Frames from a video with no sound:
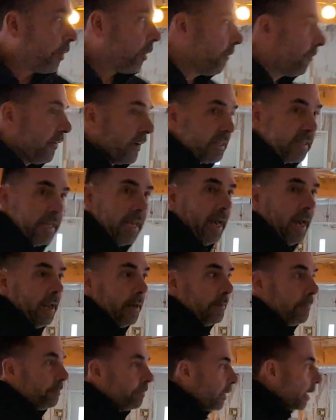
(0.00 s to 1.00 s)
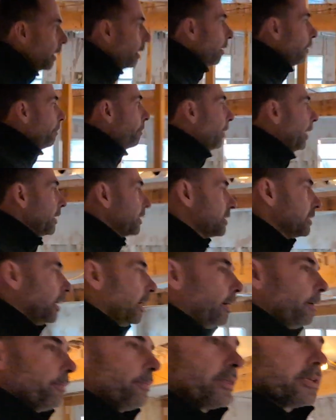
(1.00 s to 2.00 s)
perfect yet, but
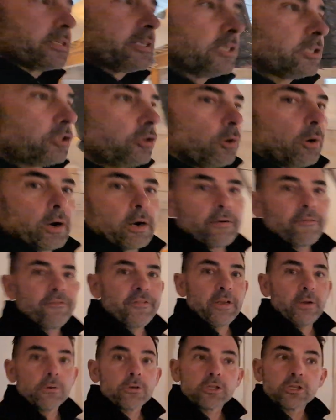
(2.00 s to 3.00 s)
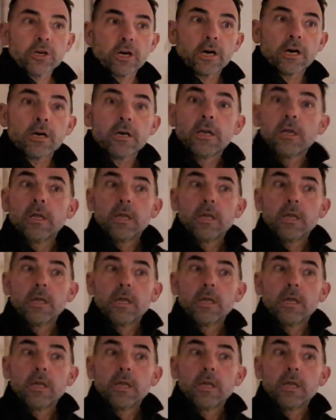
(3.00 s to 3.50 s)
this is your future